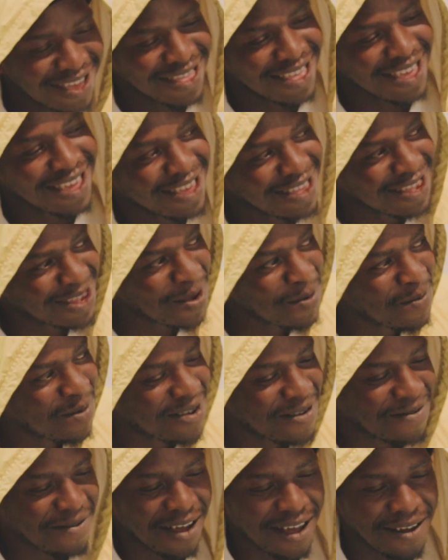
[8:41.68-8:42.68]
Thank you so
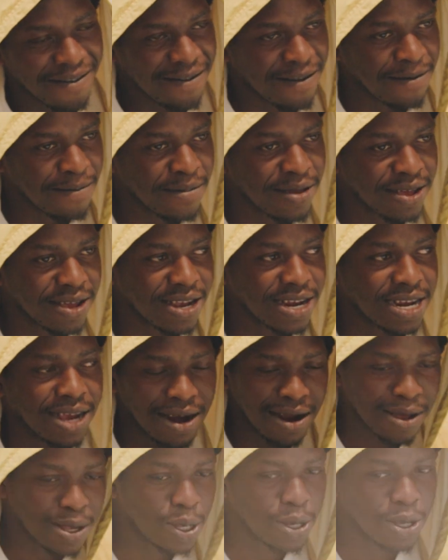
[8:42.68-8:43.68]
much for having me.
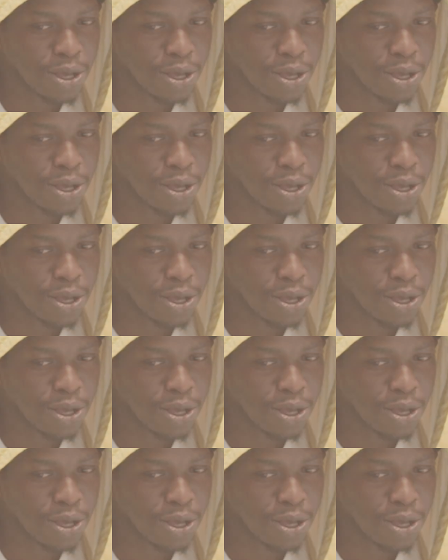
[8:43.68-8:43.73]
Shout out